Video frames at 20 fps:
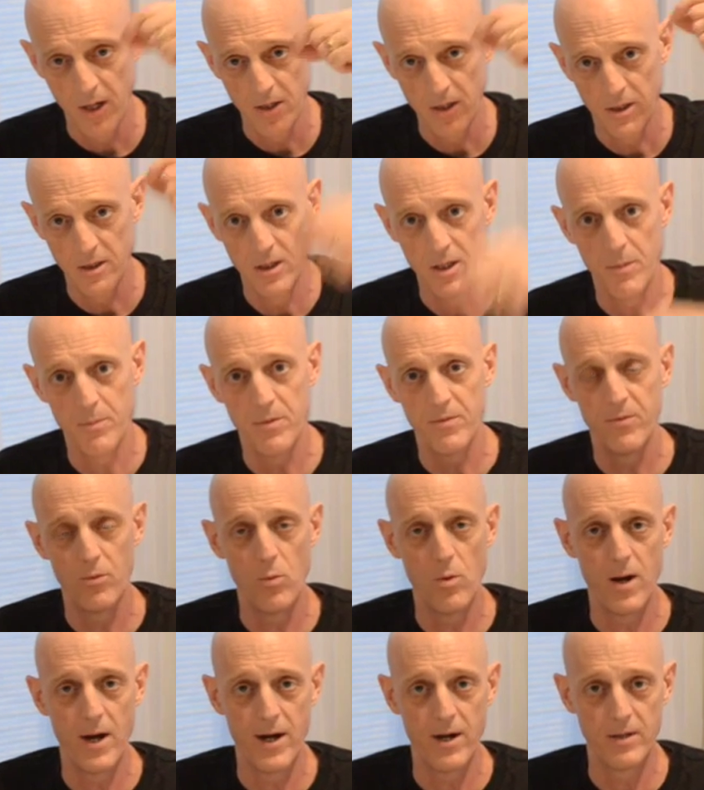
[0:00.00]
the tip of the
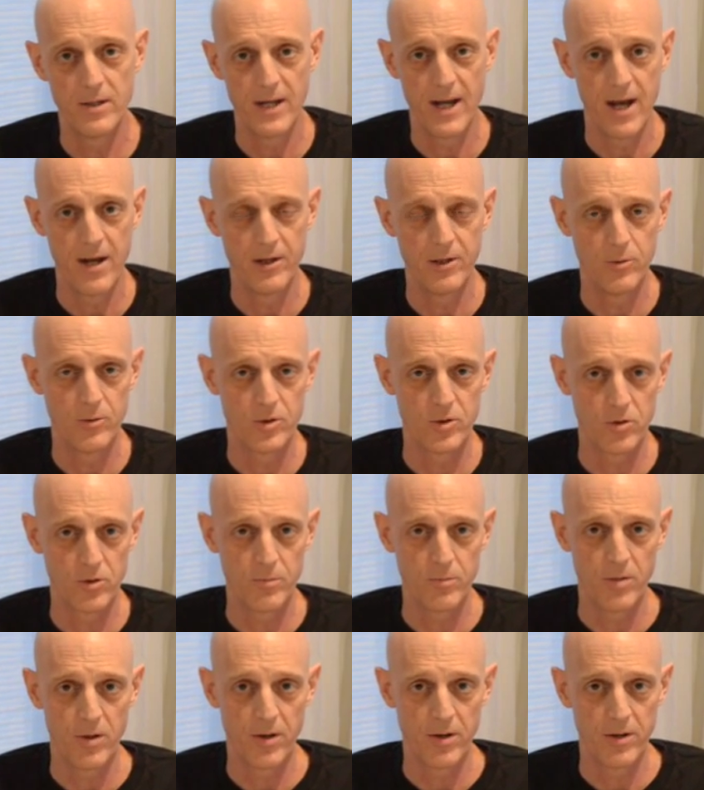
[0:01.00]
wire down into a
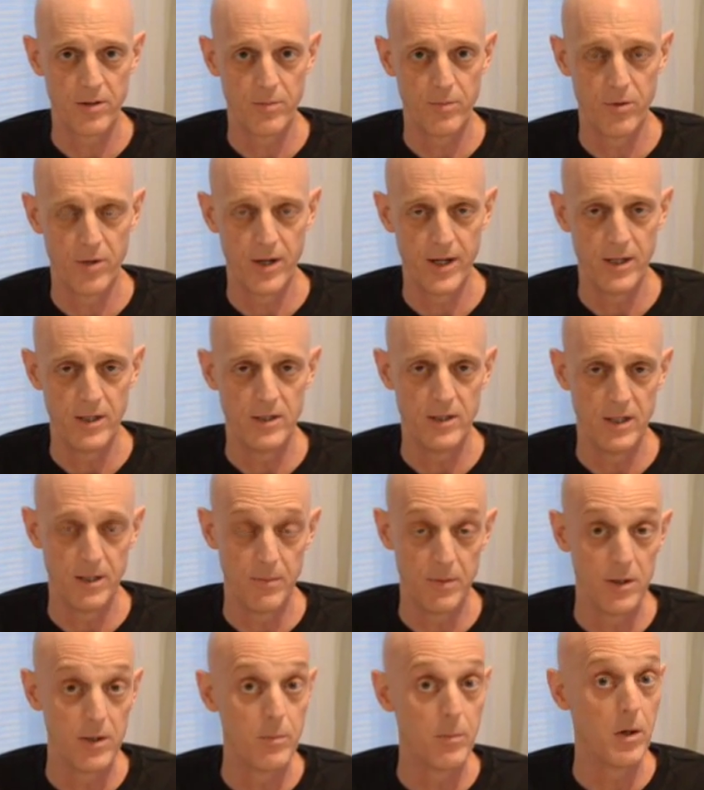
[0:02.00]
certain part of the brain,
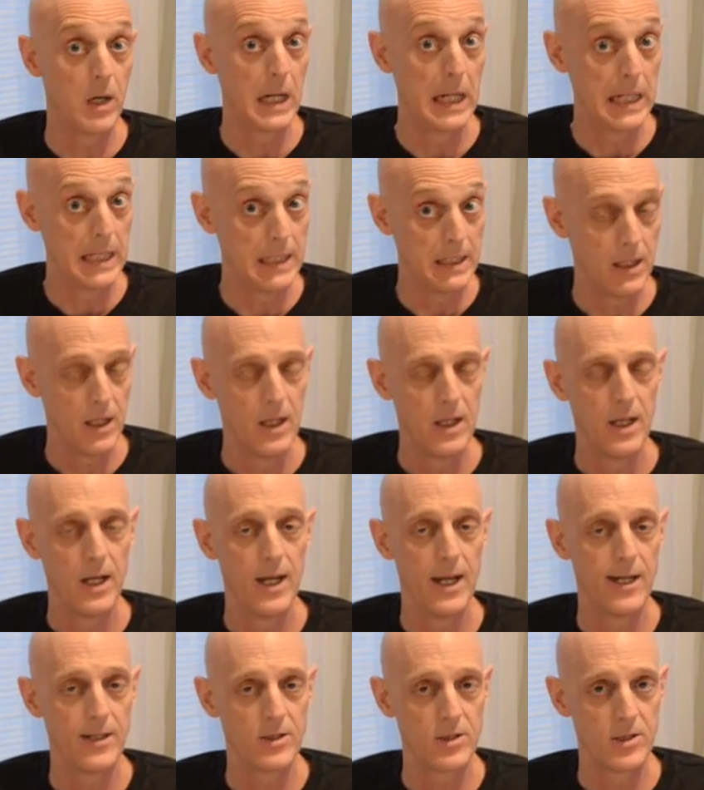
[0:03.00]
deep in the brain,
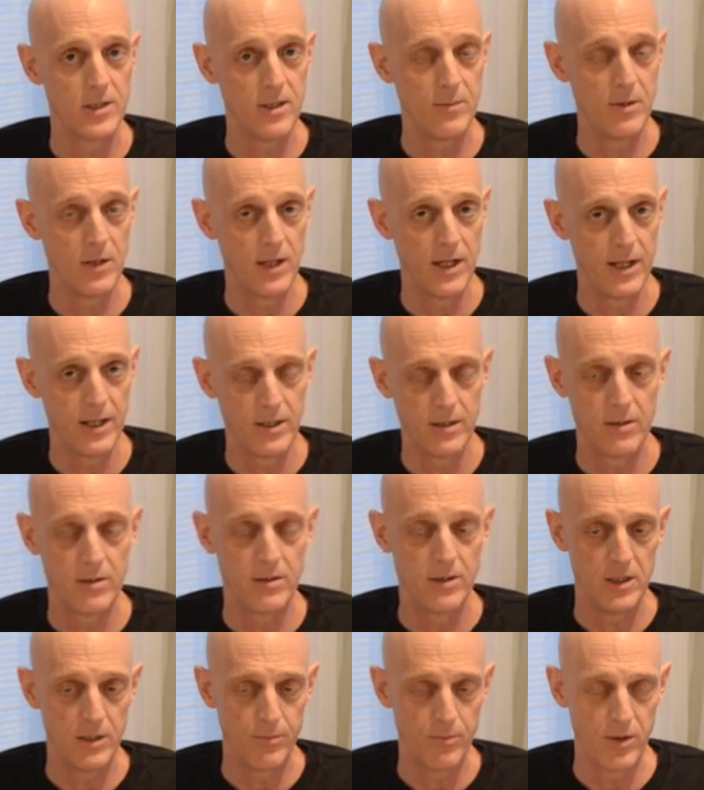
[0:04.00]
and stimulate it,
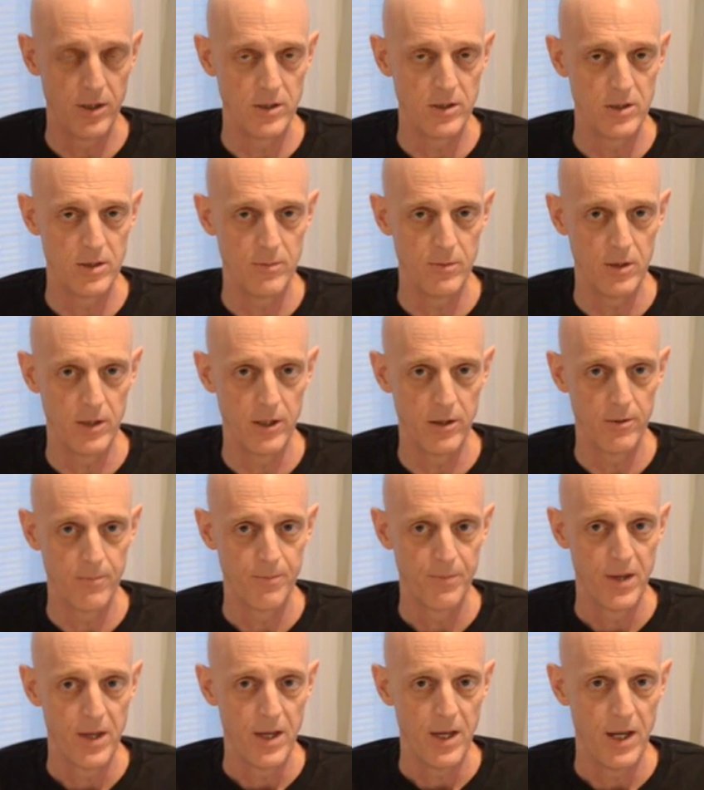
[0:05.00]
deep brain stimulator,
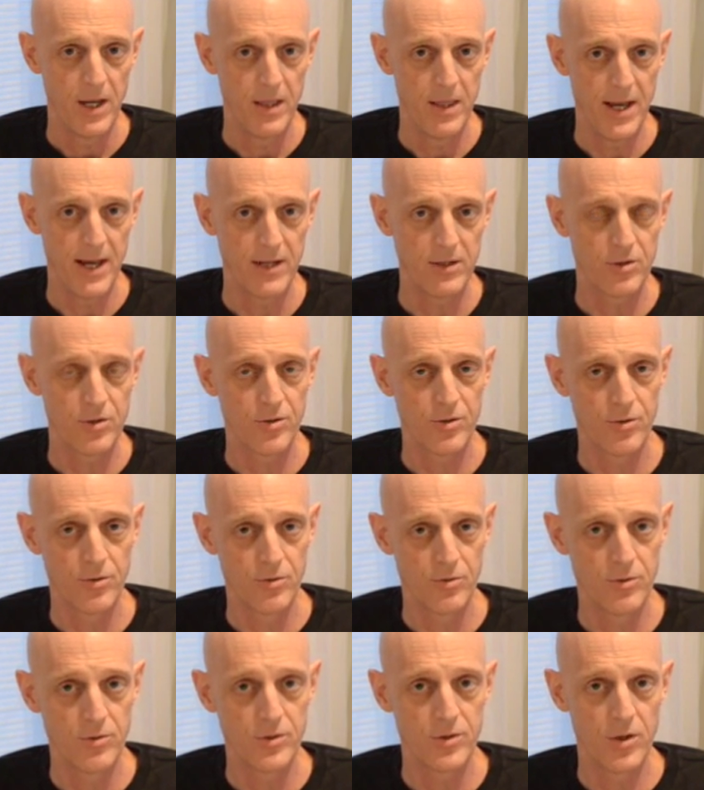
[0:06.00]
and that
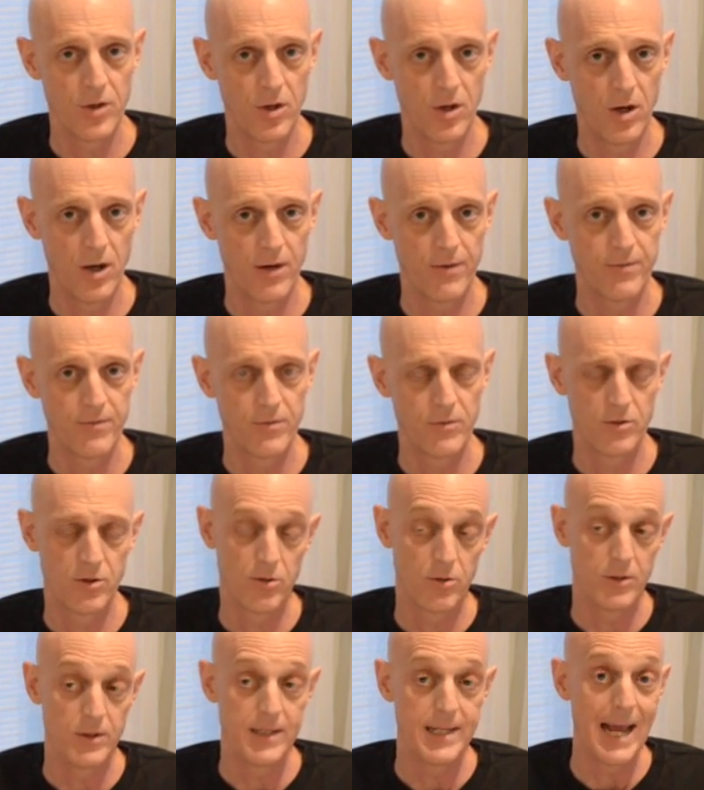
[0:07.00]
turns off,
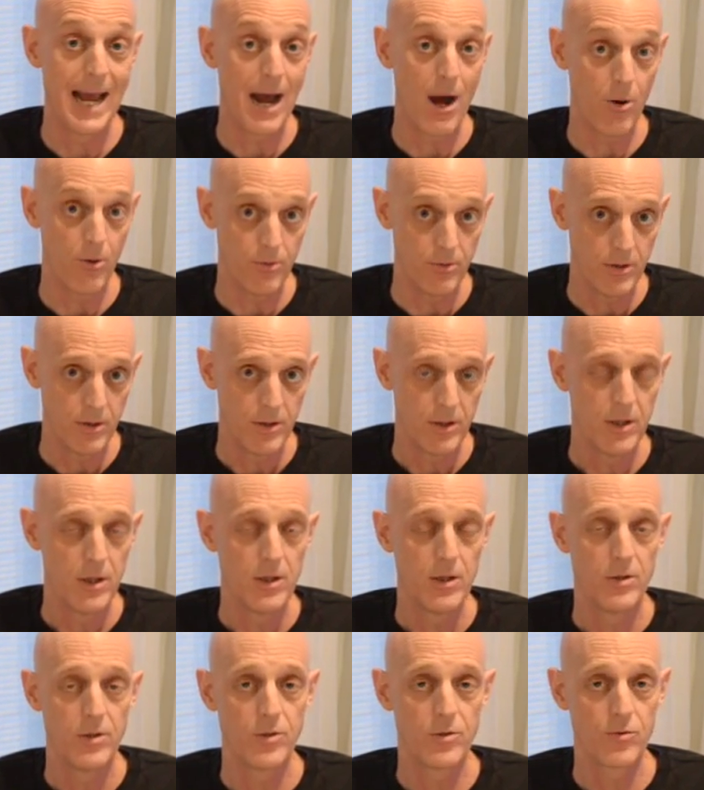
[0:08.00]
turns down
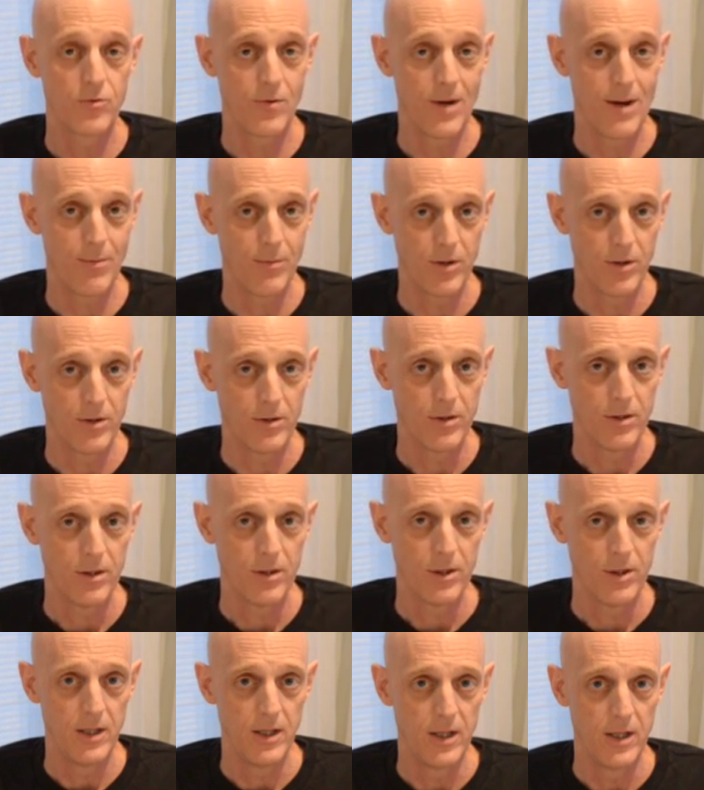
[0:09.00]
the tremor
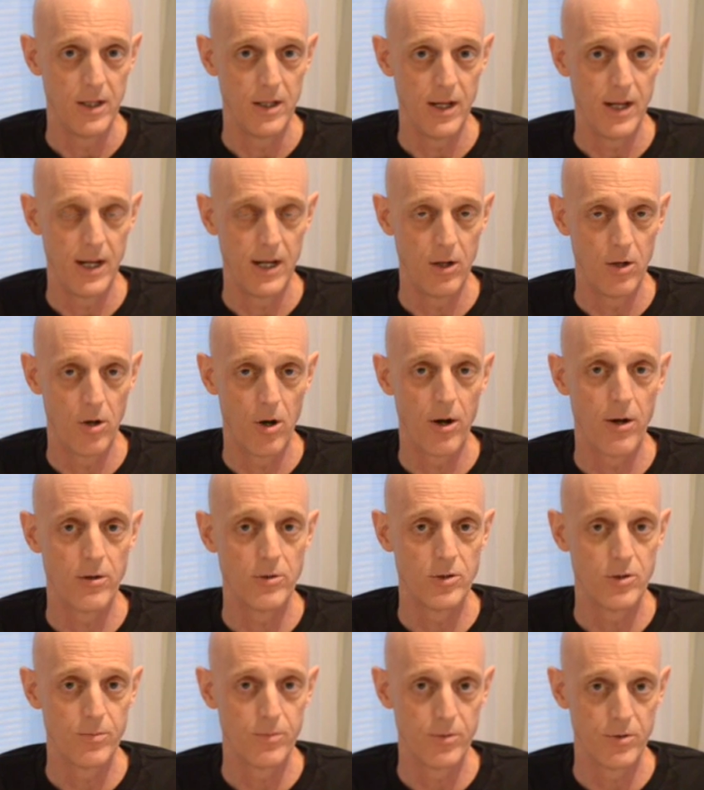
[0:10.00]
in a
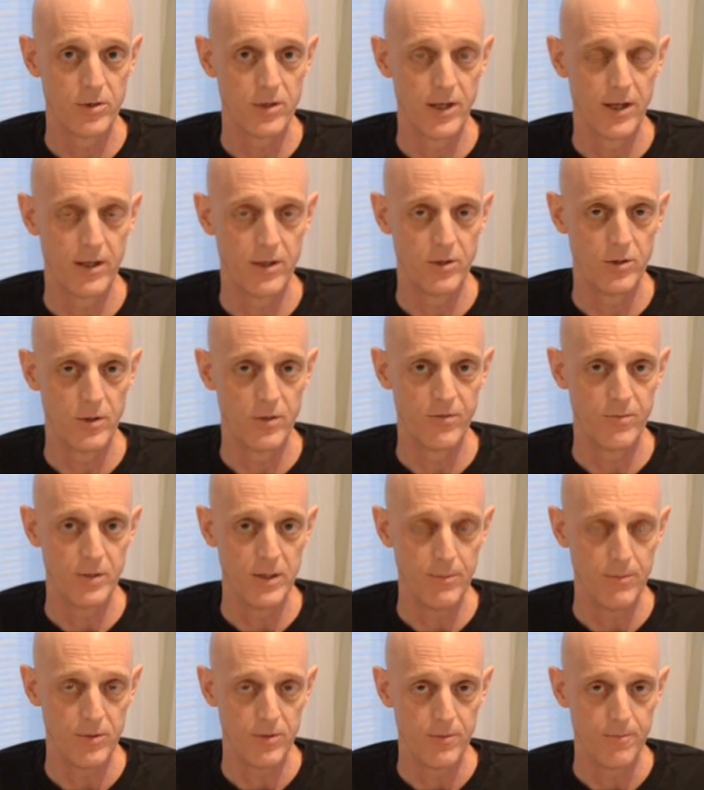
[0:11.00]
large percentage of
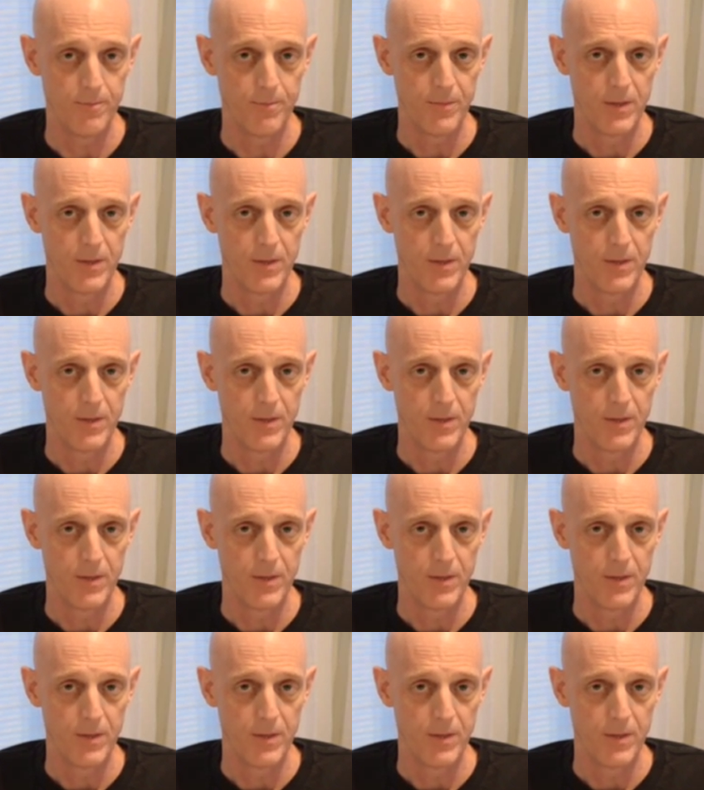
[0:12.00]
people.